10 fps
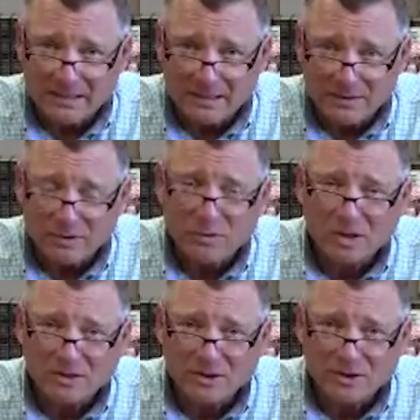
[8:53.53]
The
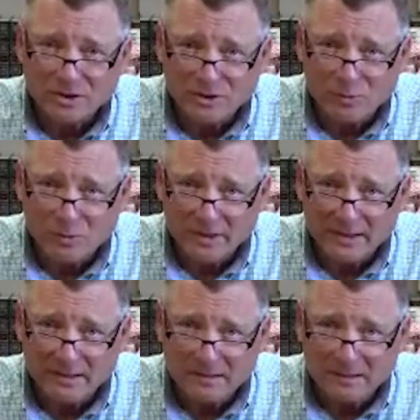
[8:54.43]
crux of the
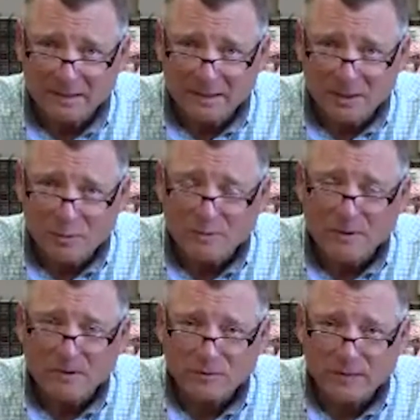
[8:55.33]
story
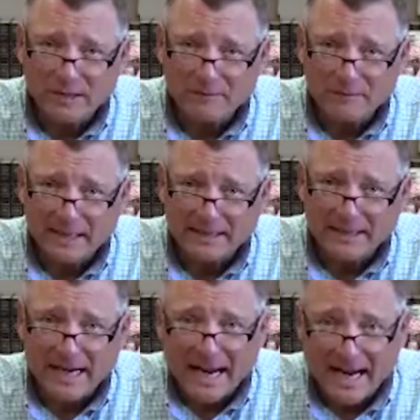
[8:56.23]
revolves around the fact
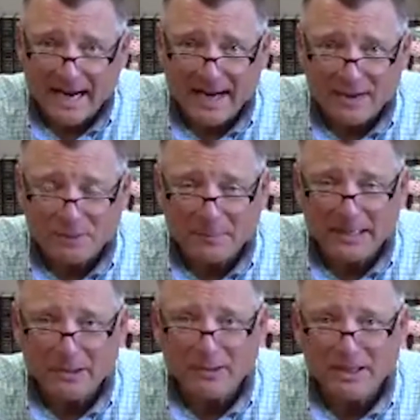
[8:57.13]
that as
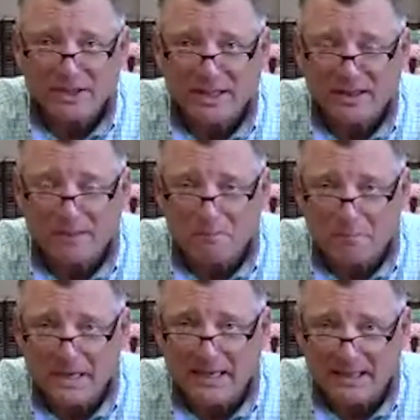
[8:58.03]
Peter is in the
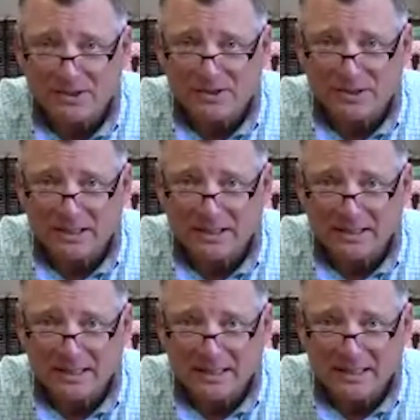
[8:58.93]
midst
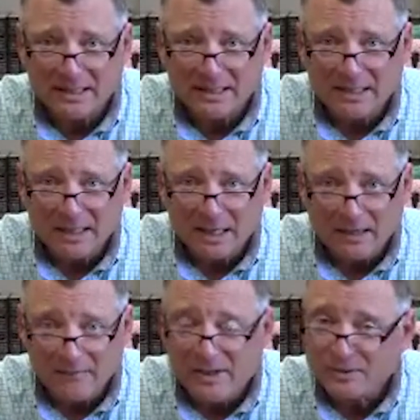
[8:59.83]

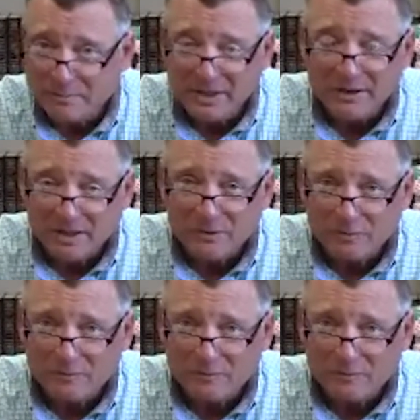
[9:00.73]
of this miracle,